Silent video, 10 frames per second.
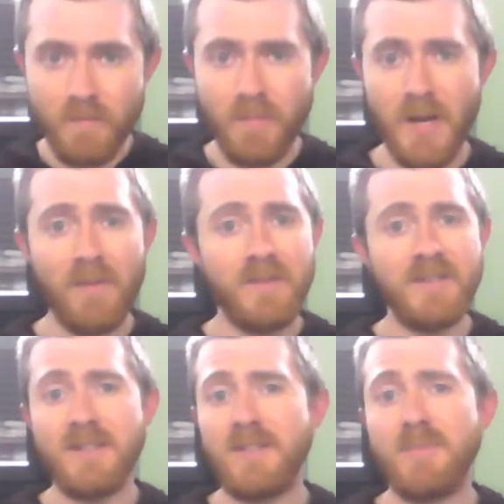But
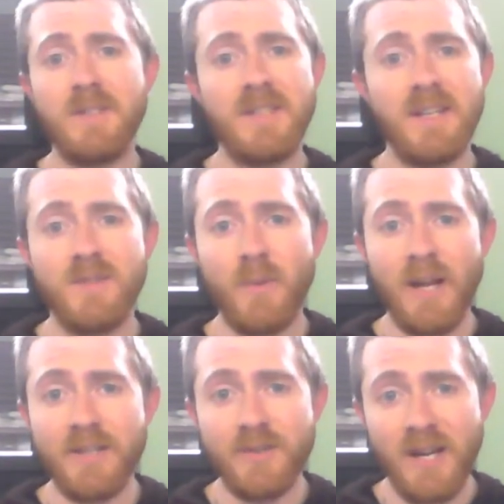obviously, just besides the
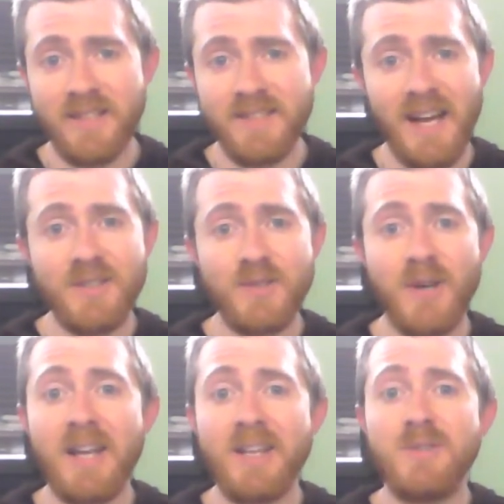way I dress, I
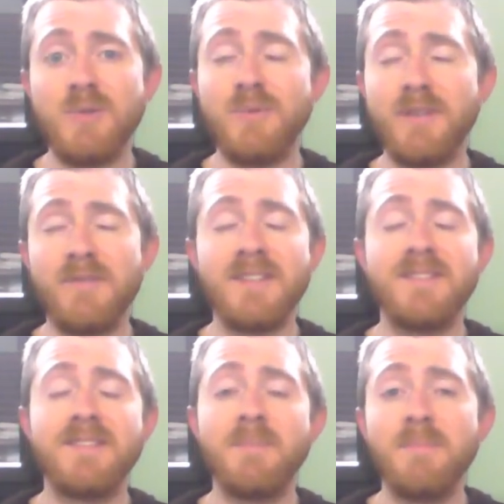try to live
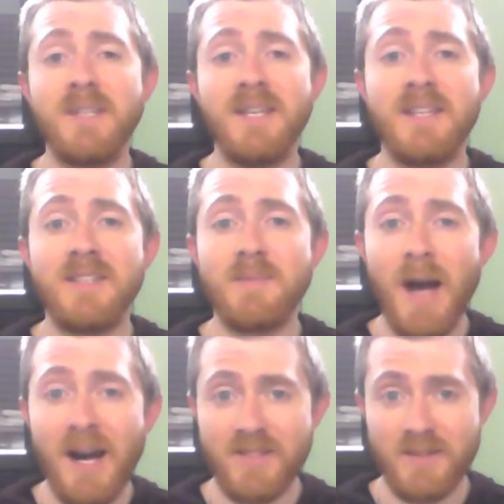as simply as
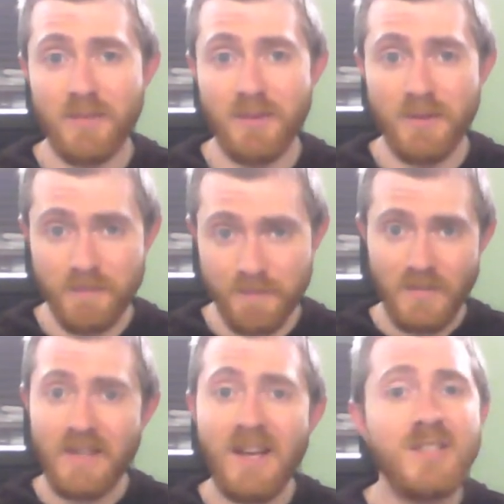possible.
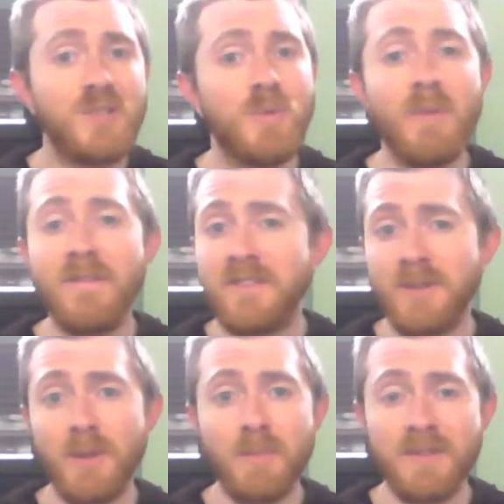Not just with my
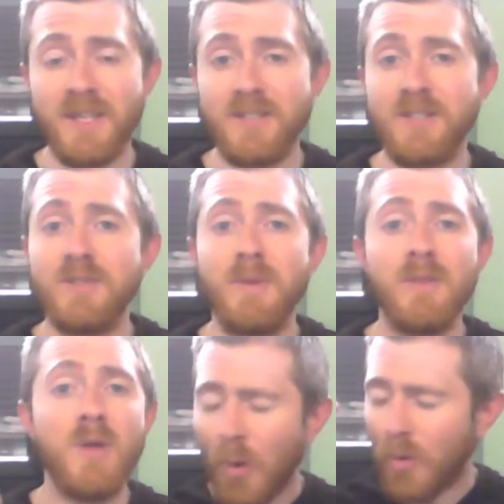physical possessions, but
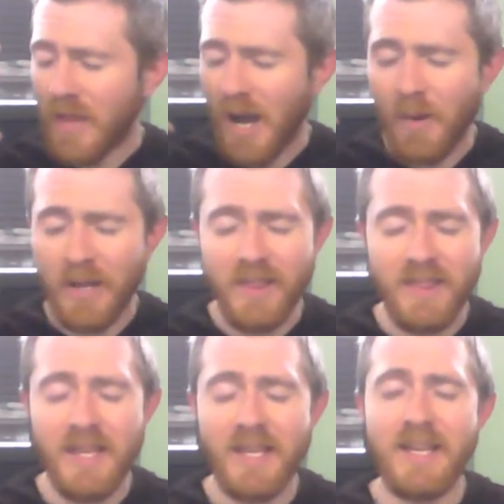with how I
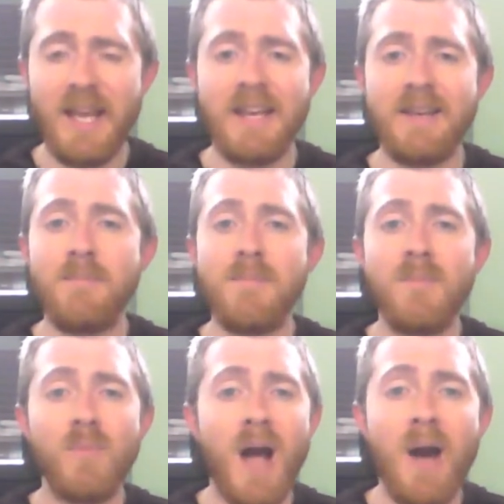think and
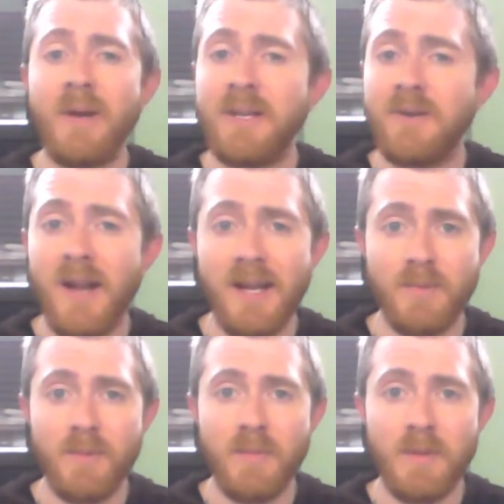how I interact
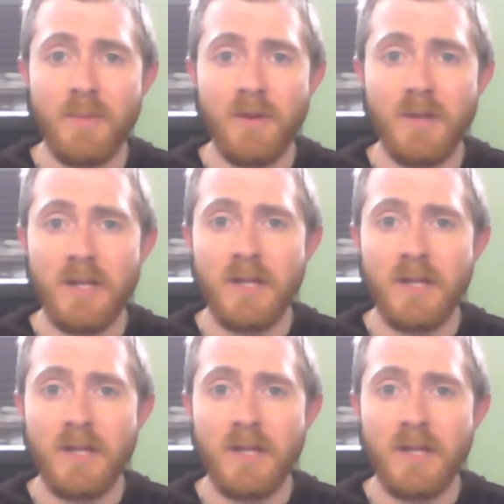with people.